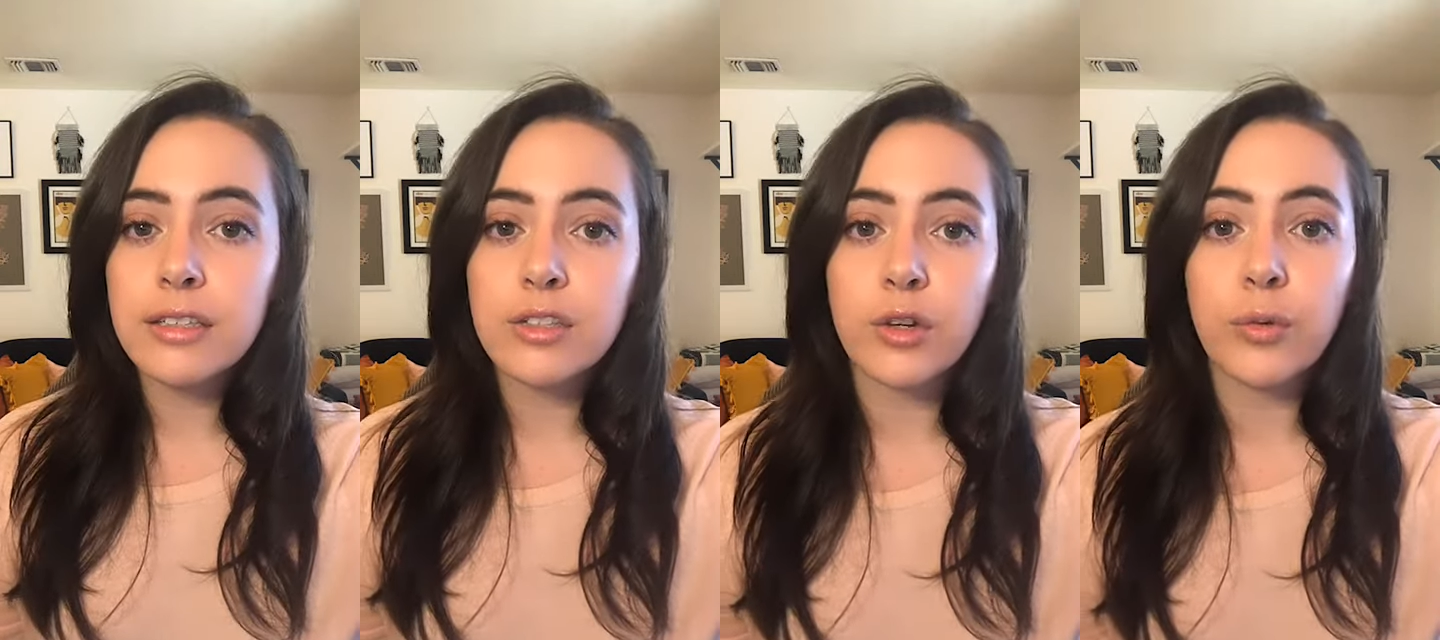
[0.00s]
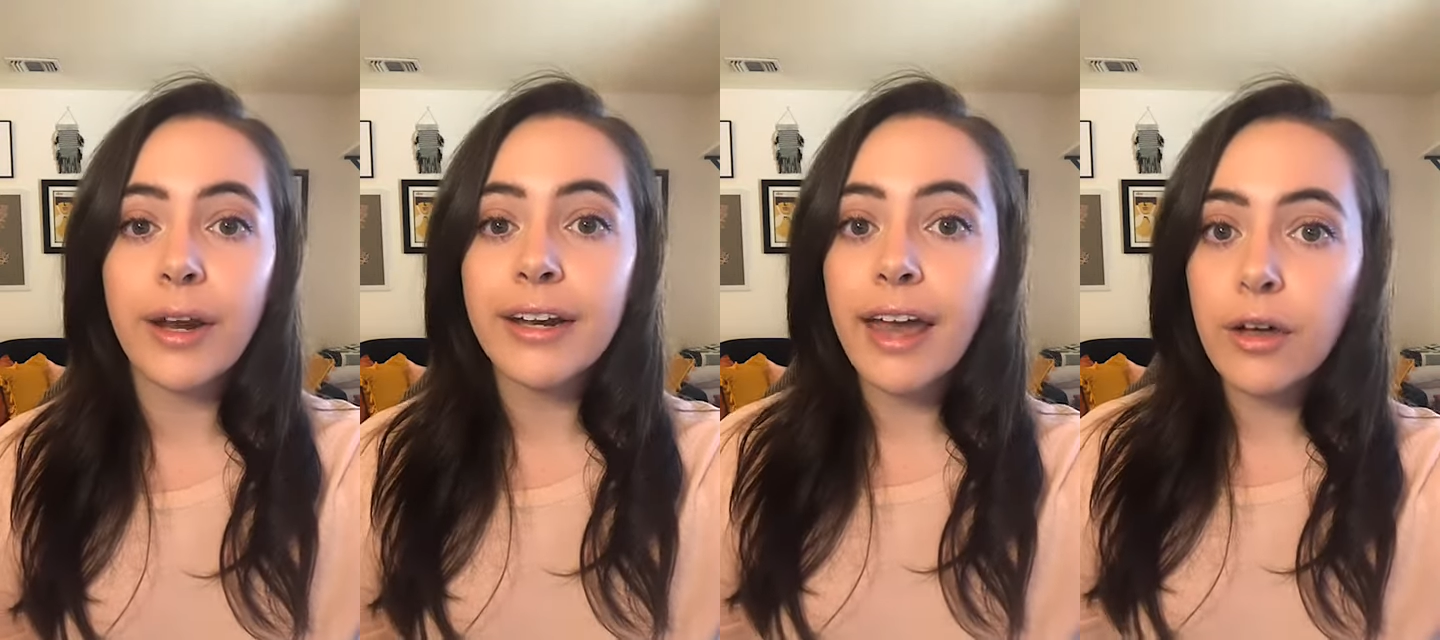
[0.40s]
So
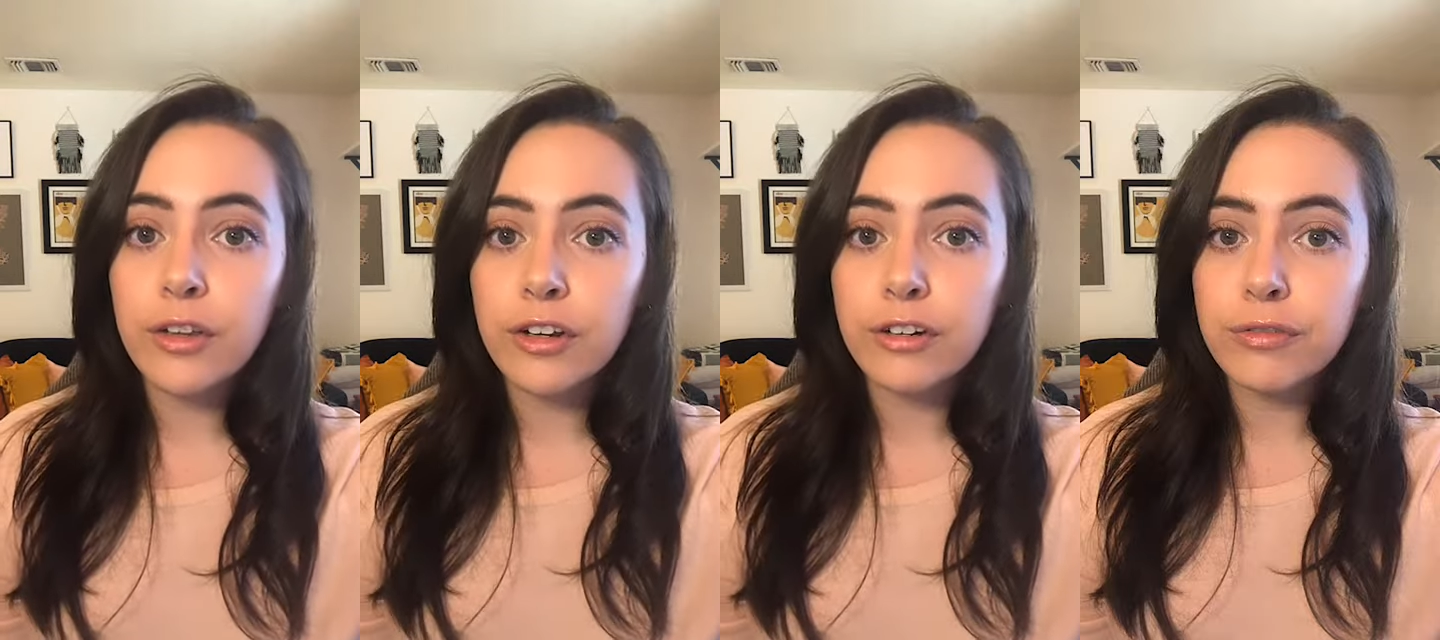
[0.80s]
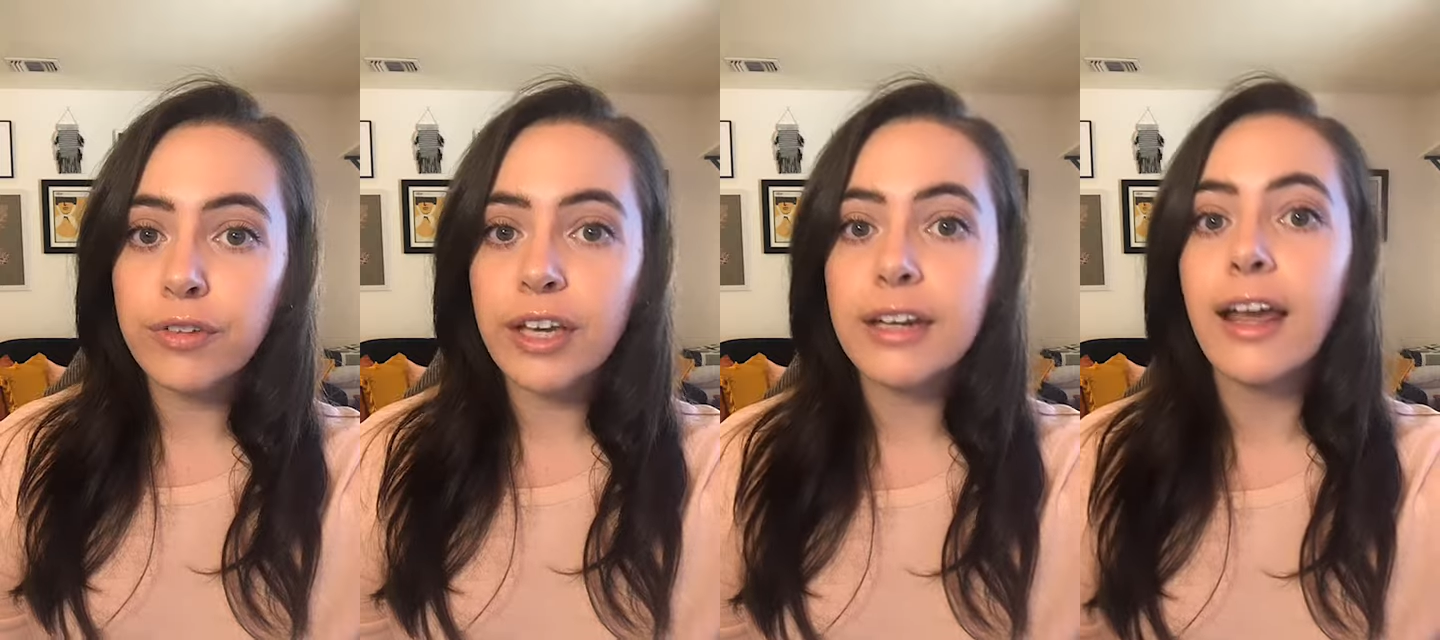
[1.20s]
right now they're gonna
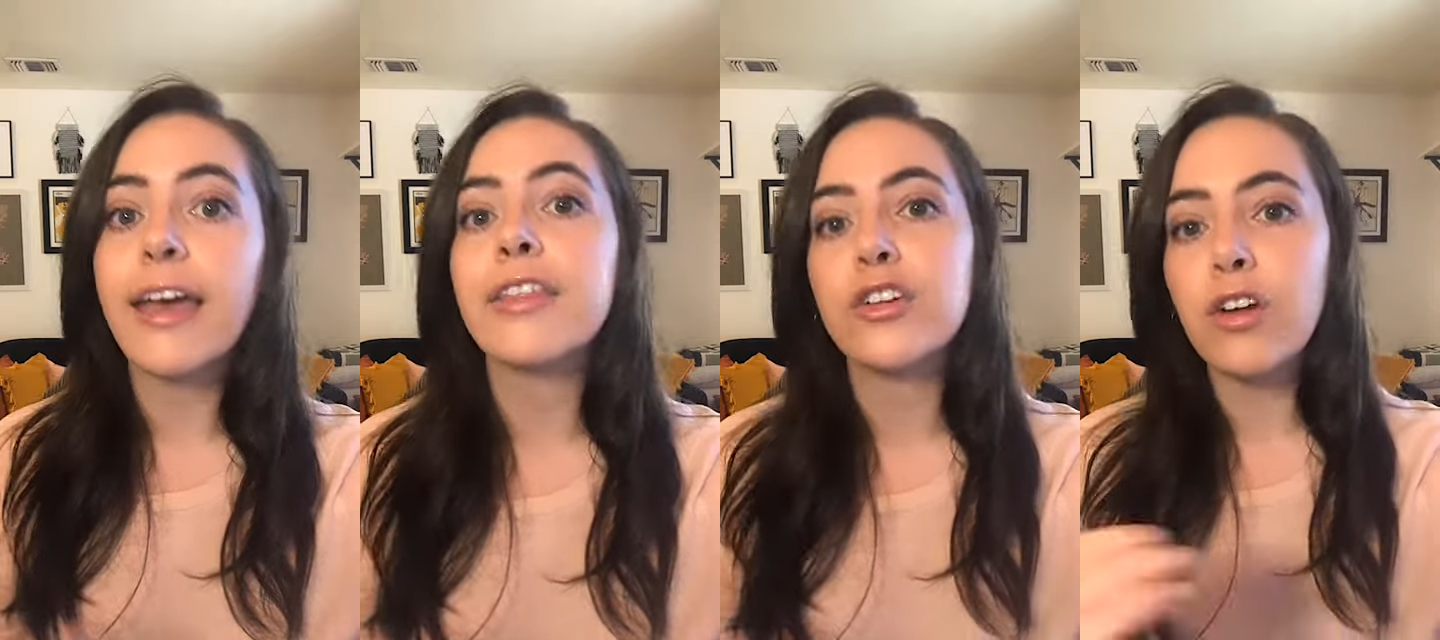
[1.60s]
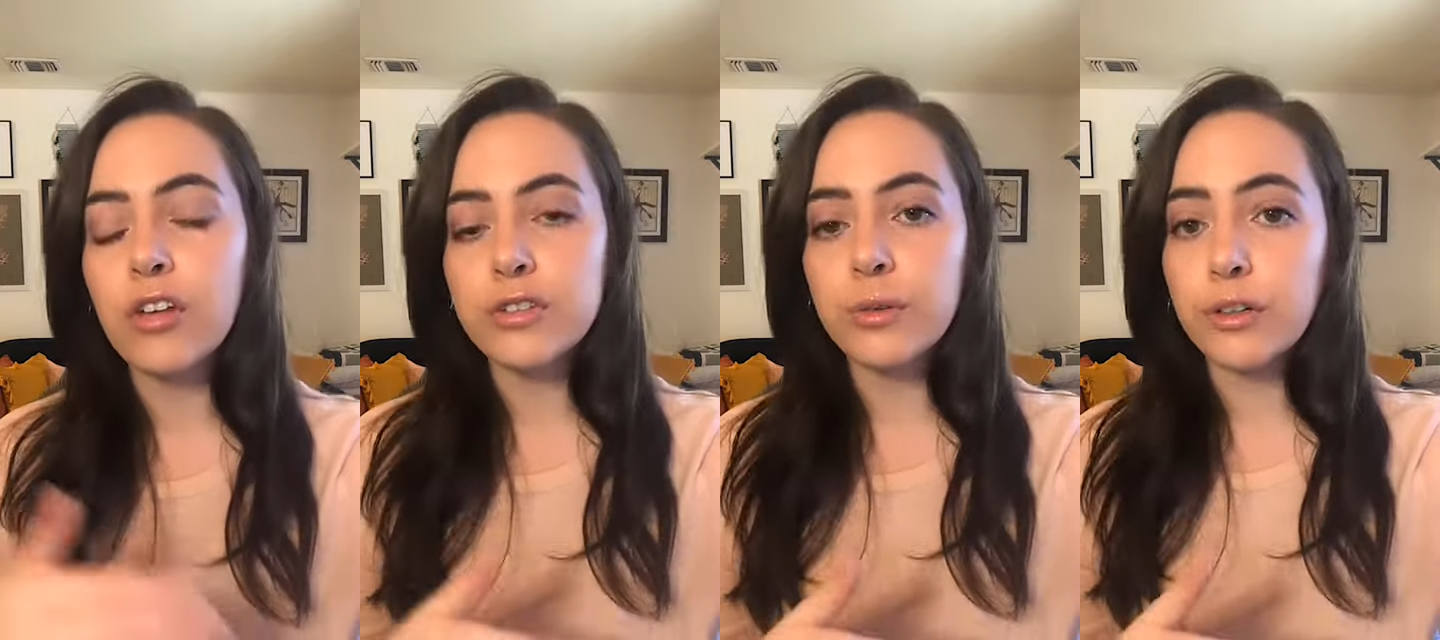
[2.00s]
fit, and they're
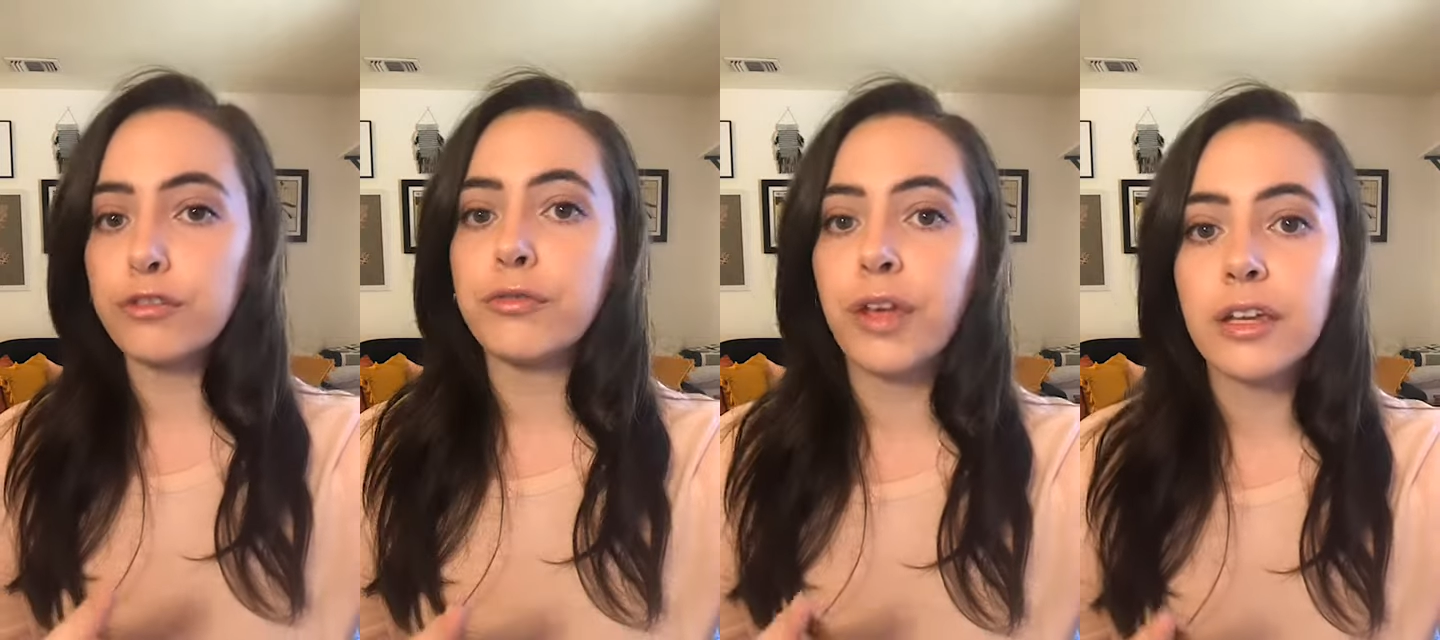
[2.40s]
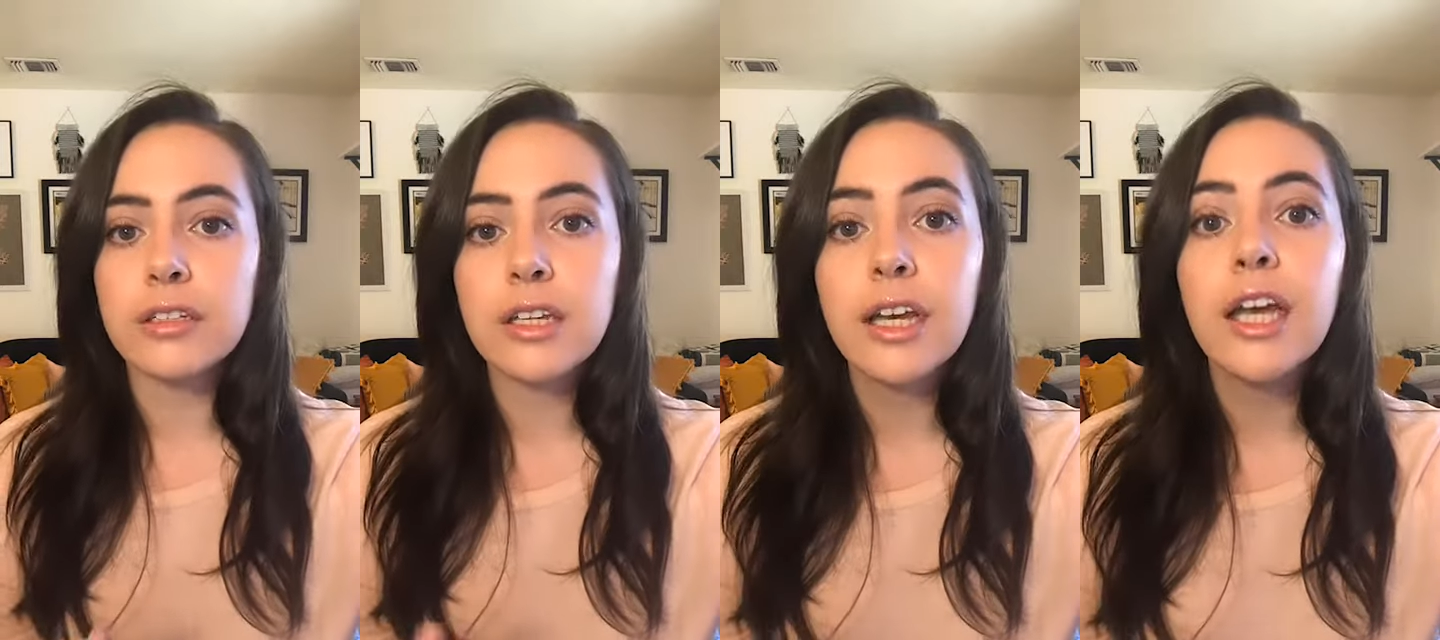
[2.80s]
also gonna
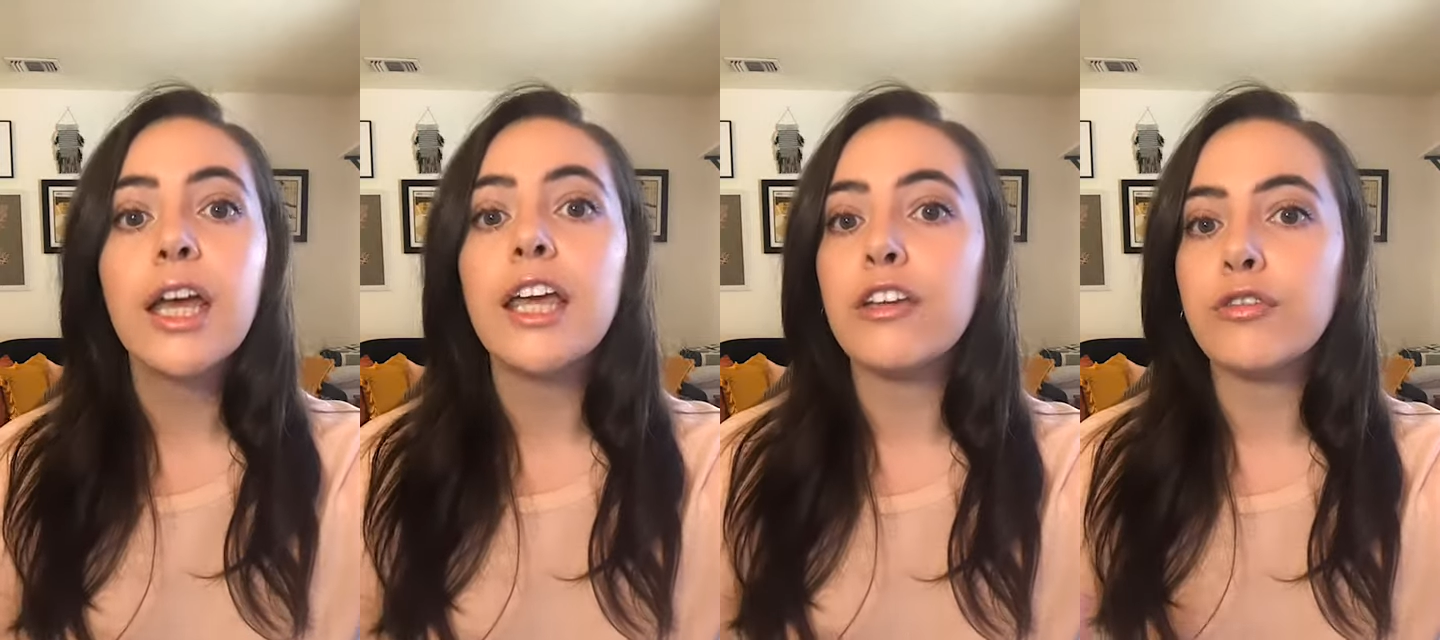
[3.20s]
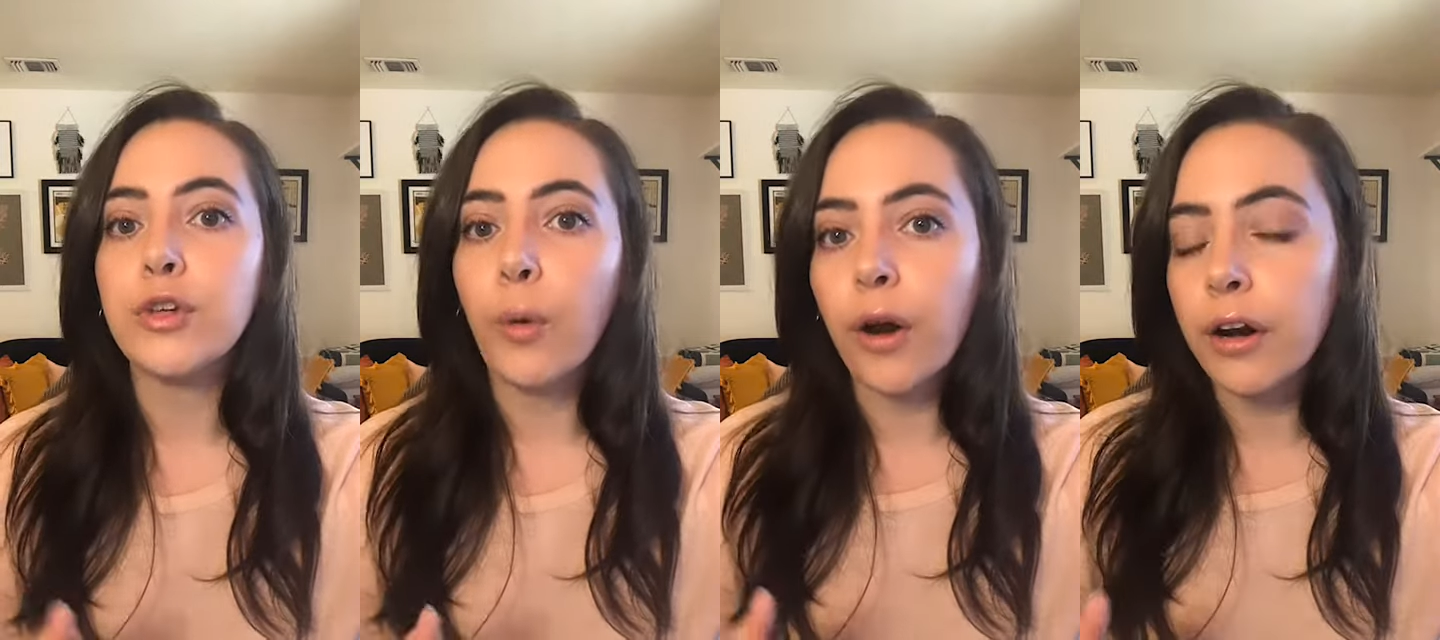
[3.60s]
fit if you
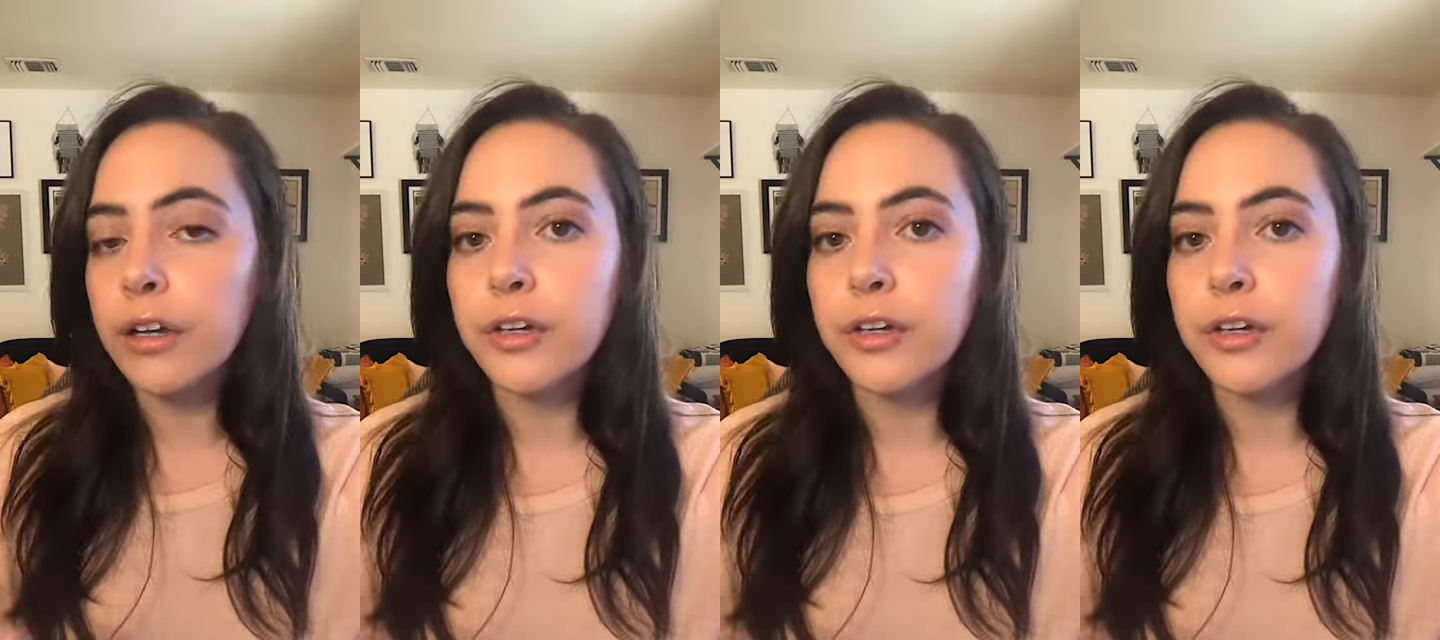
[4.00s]
are,